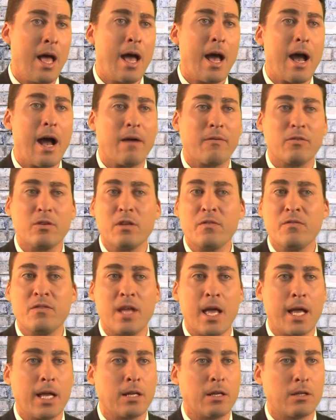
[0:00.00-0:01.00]
after you've
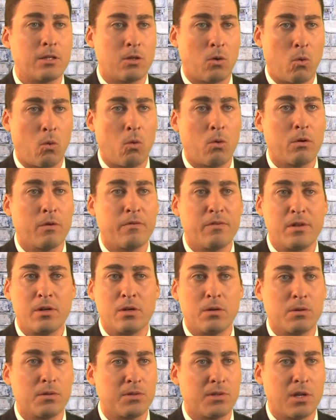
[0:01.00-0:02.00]
taken a tour of the
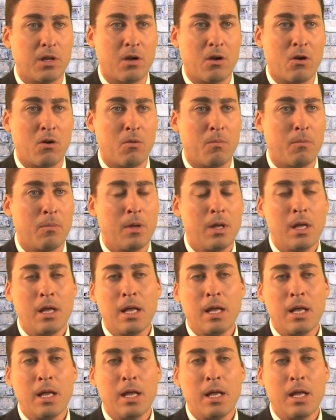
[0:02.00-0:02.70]
nursing home.